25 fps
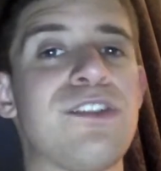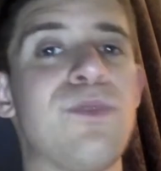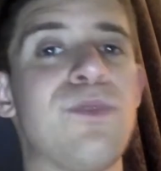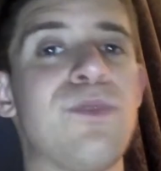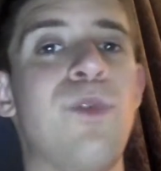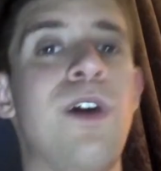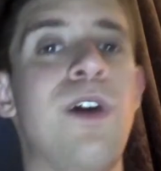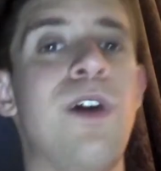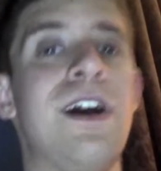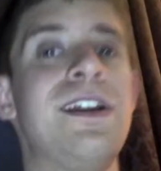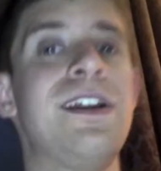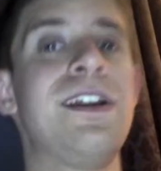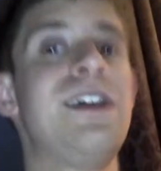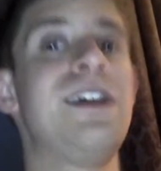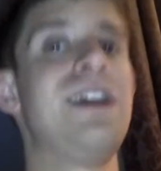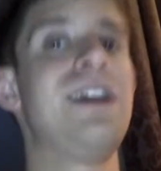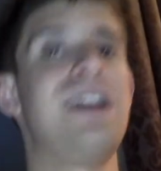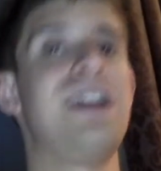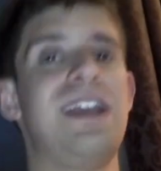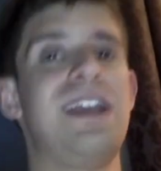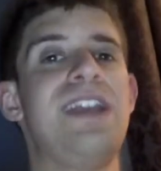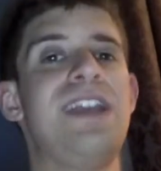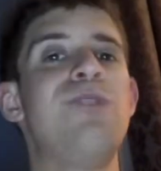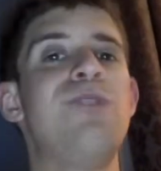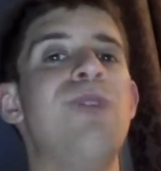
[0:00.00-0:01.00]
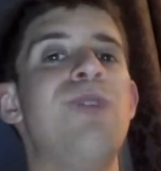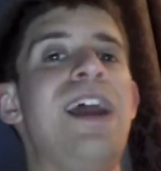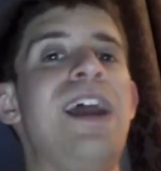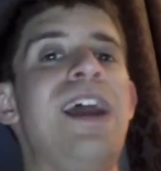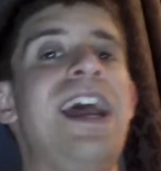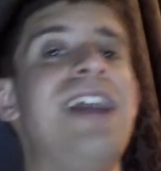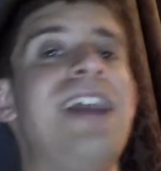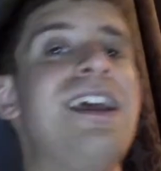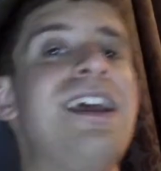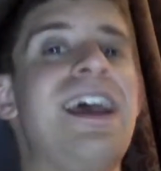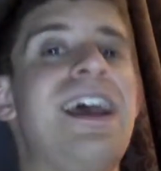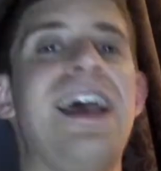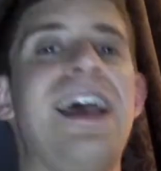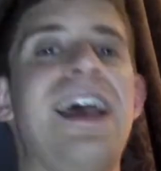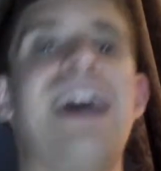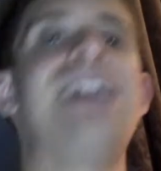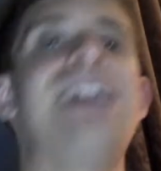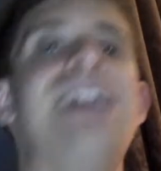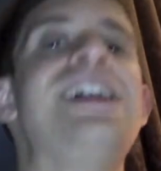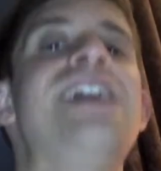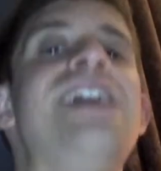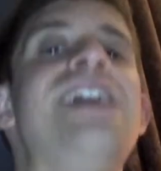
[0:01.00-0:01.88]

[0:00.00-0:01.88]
one, he ran, and then